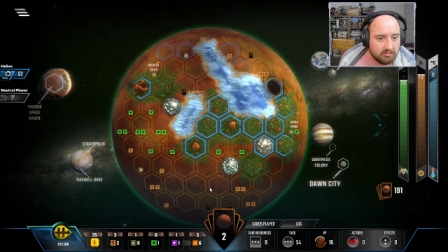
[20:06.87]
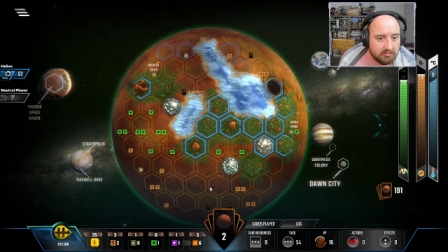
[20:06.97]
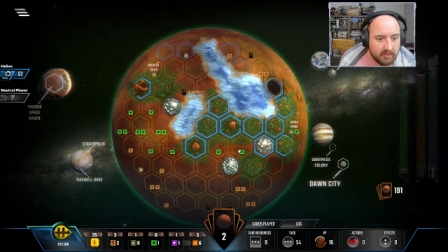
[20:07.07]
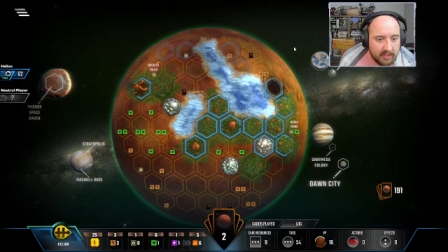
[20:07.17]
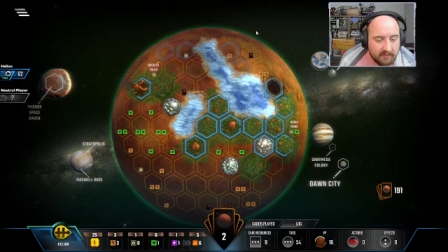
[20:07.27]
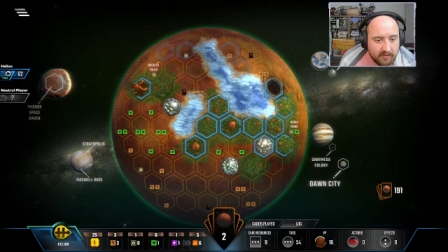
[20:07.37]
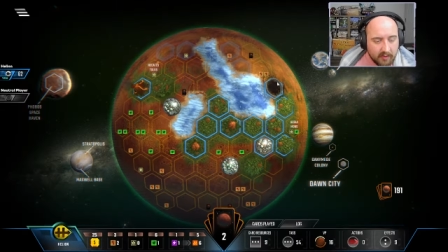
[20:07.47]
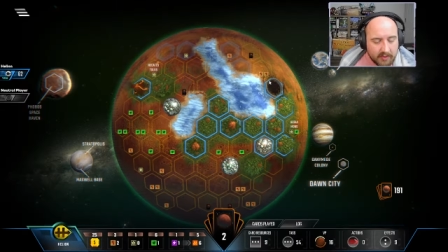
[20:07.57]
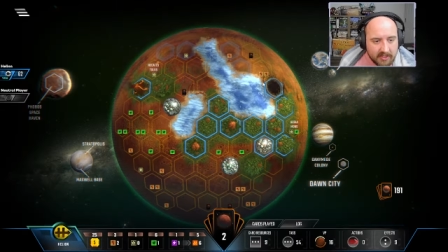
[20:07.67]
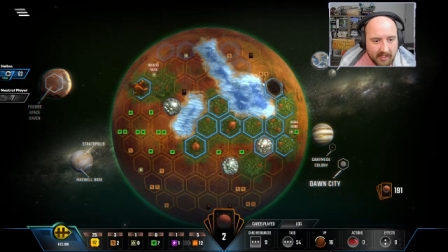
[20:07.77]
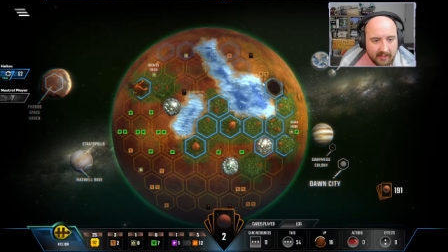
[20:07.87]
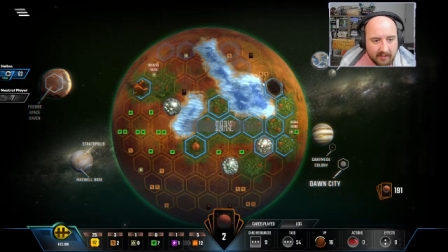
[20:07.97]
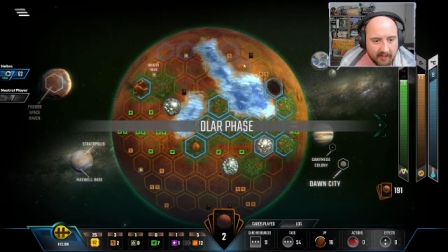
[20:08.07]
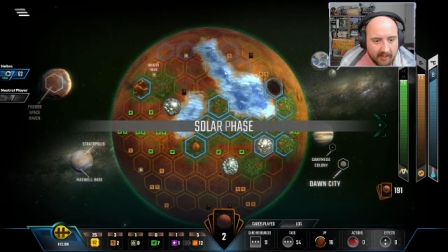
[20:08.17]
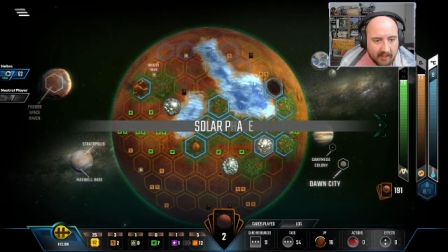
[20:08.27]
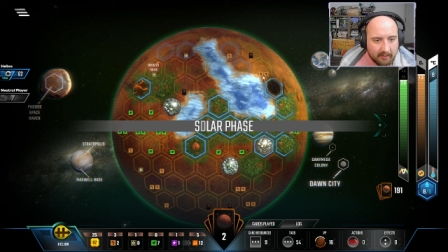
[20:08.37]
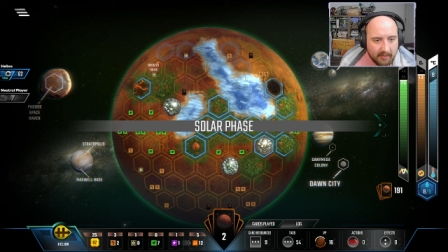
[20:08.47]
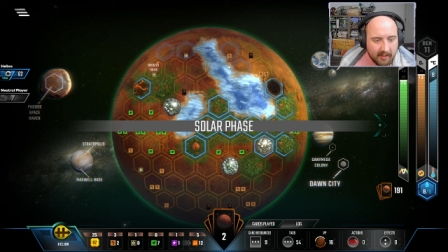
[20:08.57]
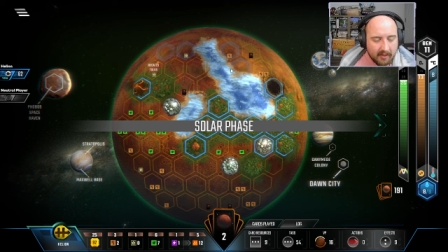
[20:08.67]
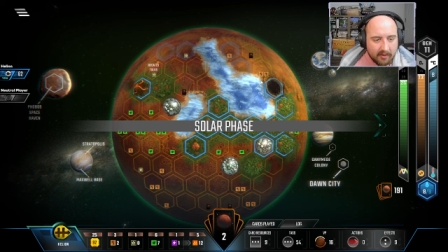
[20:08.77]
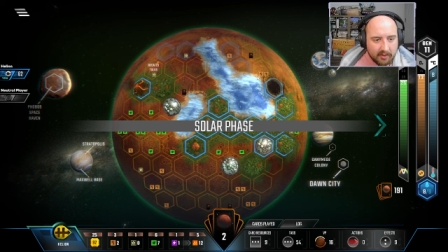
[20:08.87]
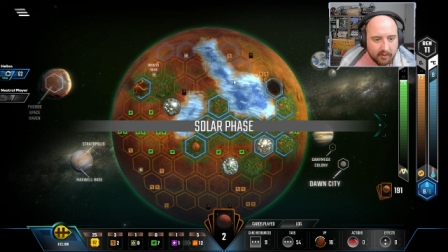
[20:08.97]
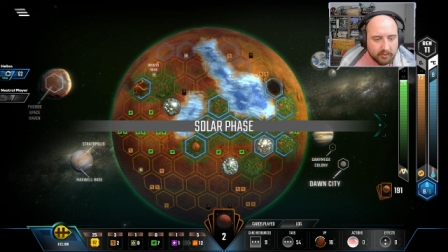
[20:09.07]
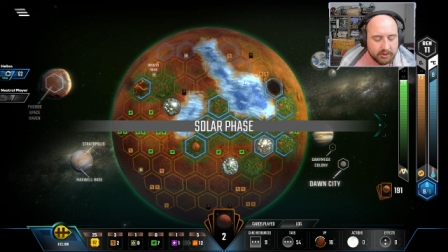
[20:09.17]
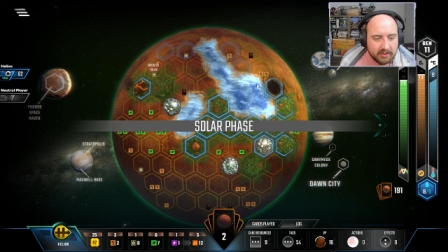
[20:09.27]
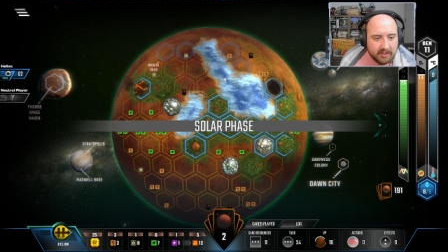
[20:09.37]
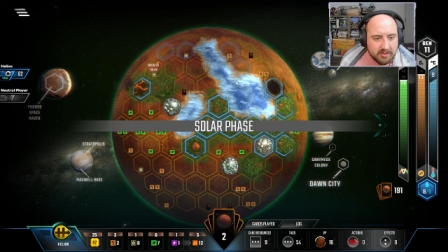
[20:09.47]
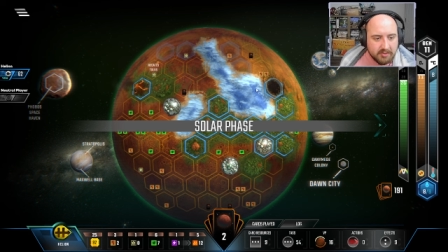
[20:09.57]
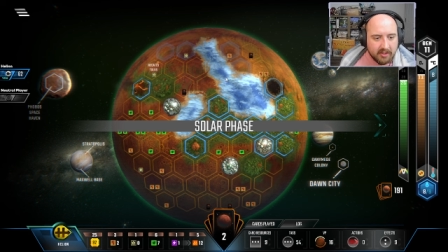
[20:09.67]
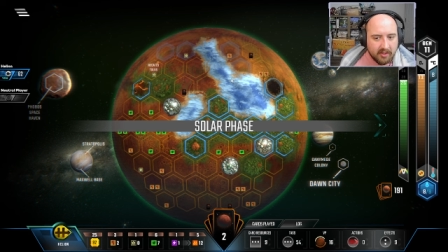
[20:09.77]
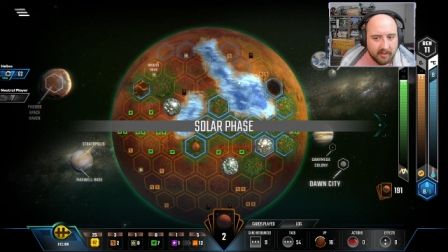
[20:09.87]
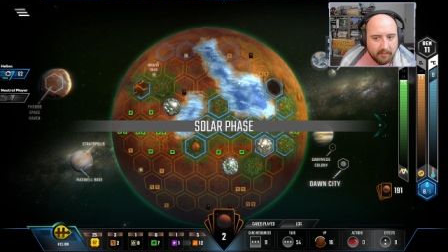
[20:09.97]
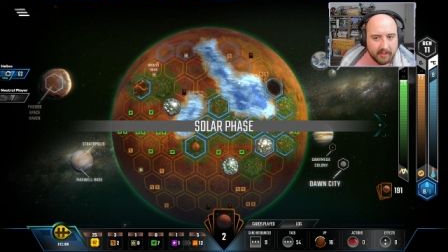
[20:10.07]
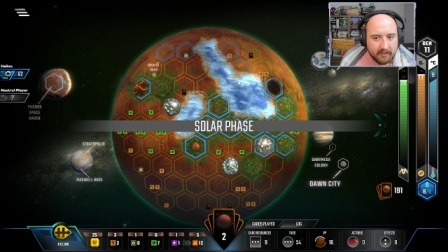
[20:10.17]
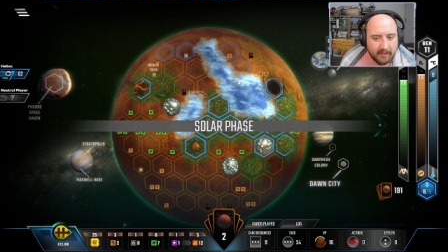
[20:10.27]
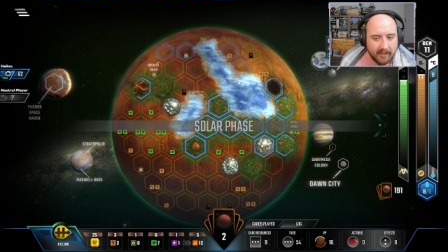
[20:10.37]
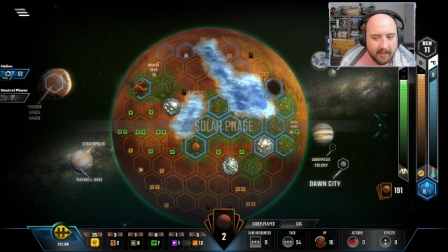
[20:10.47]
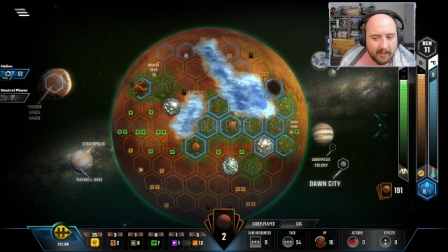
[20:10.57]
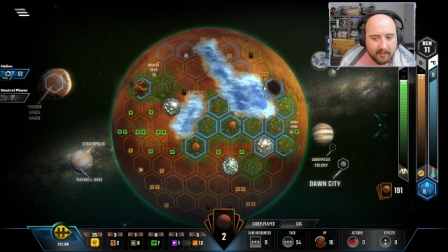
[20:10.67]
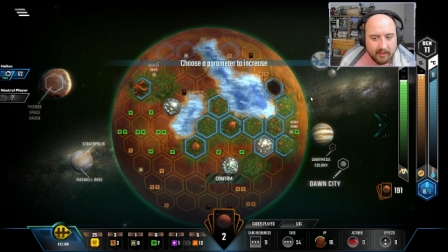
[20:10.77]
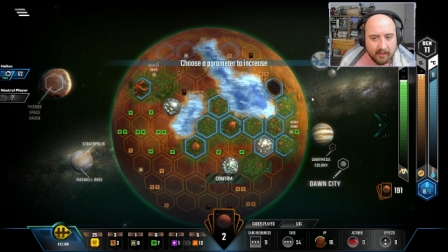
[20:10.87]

Even though it's kind of lame and the ocean gives me a lot of money back,